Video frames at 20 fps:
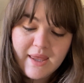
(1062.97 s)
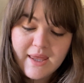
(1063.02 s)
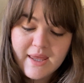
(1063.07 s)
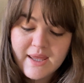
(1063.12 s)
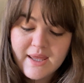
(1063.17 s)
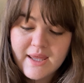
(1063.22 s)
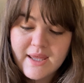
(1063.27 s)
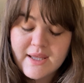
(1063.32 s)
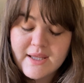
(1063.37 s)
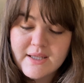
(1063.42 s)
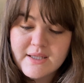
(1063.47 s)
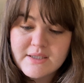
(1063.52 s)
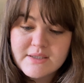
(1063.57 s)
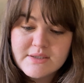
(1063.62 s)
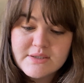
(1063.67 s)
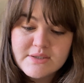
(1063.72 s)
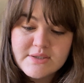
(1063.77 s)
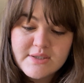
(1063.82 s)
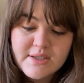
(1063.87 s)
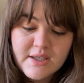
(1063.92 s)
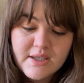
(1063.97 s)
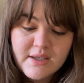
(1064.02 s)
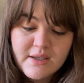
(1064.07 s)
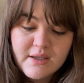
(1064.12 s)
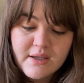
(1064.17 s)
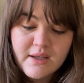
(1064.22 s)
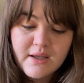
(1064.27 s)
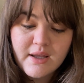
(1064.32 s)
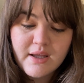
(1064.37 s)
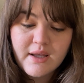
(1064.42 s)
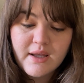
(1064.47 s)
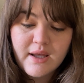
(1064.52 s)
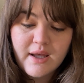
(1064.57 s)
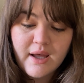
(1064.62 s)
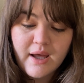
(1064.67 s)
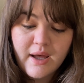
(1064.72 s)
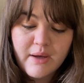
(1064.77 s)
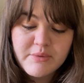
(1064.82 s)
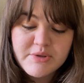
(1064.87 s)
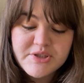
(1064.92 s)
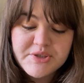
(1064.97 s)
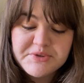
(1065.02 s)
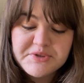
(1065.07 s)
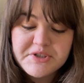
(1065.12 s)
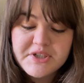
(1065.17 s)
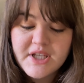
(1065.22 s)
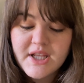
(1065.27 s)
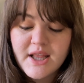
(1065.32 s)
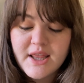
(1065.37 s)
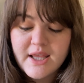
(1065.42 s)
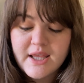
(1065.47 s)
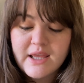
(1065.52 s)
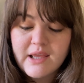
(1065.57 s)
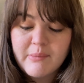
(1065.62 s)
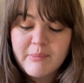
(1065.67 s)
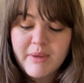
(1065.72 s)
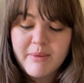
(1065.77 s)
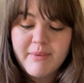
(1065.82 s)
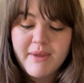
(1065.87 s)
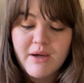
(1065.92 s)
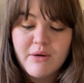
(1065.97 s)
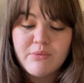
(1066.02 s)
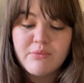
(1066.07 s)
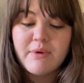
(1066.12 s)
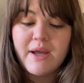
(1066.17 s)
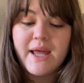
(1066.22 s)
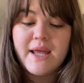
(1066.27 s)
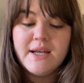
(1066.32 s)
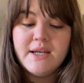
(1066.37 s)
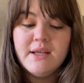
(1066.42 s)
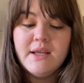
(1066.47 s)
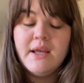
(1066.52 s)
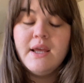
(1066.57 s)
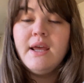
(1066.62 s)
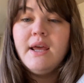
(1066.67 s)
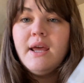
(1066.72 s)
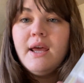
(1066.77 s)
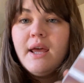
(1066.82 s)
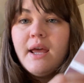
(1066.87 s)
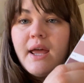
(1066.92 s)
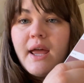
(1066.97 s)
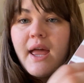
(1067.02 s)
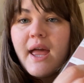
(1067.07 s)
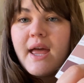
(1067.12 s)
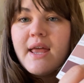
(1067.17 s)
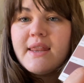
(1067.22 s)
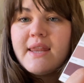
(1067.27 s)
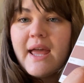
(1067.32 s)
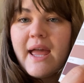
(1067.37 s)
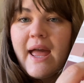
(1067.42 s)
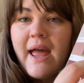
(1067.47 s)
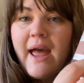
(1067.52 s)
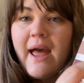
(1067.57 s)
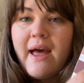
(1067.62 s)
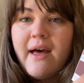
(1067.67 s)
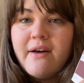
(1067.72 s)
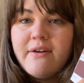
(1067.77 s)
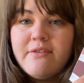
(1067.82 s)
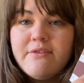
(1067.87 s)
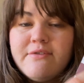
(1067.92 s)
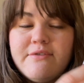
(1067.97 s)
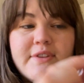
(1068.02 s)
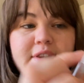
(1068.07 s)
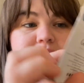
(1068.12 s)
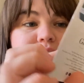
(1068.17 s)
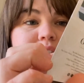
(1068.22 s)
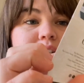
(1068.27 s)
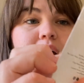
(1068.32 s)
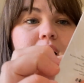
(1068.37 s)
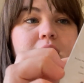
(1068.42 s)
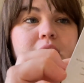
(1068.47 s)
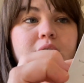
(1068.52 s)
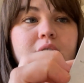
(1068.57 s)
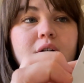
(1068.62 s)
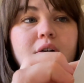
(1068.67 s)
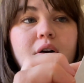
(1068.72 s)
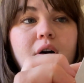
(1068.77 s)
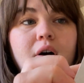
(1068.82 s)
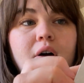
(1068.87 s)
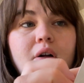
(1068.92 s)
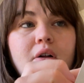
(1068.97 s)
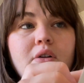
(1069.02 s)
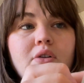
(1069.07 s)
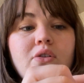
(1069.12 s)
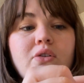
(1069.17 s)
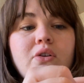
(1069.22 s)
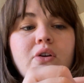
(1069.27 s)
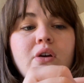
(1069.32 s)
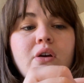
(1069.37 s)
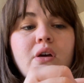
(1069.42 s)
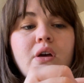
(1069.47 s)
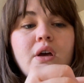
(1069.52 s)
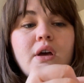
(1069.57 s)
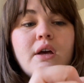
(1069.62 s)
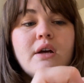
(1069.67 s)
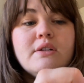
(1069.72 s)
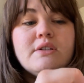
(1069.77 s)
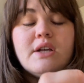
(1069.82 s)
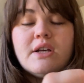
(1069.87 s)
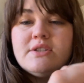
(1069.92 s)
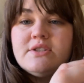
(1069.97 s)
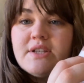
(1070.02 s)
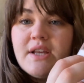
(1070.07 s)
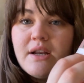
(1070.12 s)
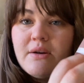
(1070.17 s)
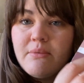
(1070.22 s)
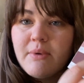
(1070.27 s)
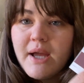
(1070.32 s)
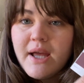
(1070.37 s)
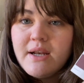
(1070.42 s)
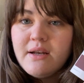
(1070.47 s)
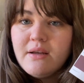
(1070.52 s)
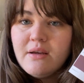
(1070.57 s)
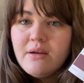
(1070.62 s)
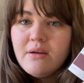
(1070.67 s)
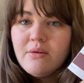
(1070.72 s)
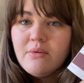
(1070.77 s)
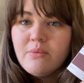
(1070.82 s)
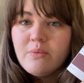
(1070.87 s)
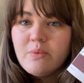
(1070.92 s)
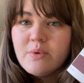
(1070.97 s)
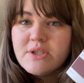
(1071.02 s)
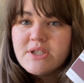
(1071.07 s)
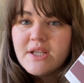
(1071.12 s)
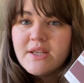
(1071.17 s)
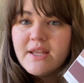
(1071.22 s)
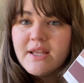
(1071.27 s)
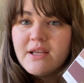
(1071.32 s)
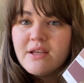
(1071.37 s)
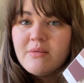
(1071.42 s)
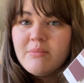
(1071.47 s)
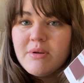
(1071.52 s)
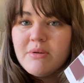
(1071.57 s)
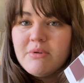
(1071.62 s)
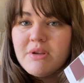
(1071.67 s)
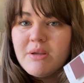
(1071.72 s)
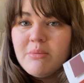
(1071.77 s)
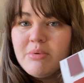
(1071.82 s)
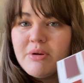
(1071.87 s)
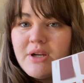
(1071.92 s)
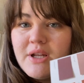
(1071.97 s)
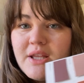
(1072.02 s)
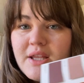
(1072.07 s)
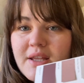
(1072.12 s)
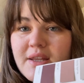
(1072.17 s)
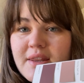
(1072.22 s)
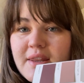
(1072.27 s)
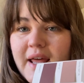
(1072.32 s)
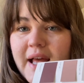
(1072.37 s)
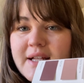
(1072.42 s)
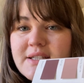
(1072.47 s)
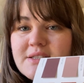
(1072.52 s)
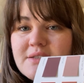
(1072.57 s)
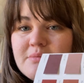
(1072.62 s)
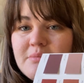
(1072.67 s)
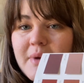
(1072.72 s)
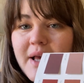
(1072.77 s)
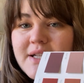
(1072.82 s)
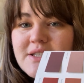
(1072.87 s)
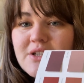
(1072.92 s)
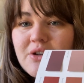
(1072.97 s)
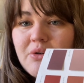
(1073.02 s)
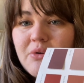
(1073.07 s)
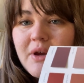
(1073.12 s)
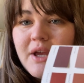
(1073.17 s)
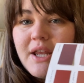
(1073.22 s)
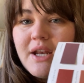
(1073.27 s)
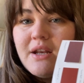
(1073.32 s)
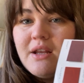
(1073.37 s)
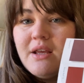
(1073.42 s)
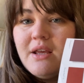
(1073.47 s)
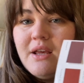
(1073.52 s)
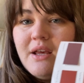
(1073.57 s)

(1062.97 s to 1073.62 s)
and I was originally thinking maybe a red, and they have this color called Tuscan Red, which I think could be really pretty. That's Masquerade